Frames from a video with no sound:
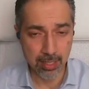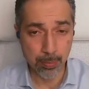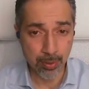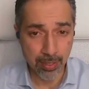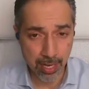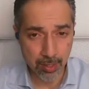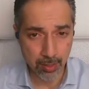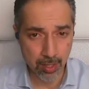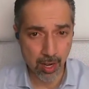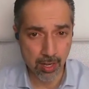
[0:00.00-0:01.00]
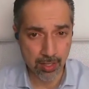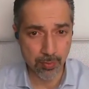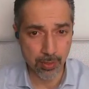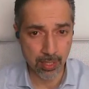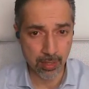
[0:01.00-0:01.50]
the political
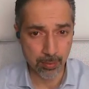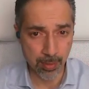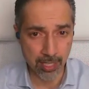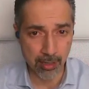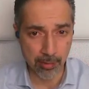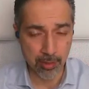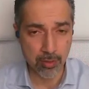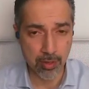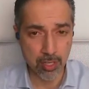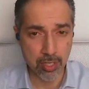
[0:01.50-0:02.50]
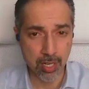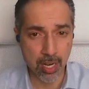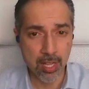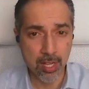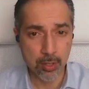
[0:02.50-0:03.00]
cost for the Biden administration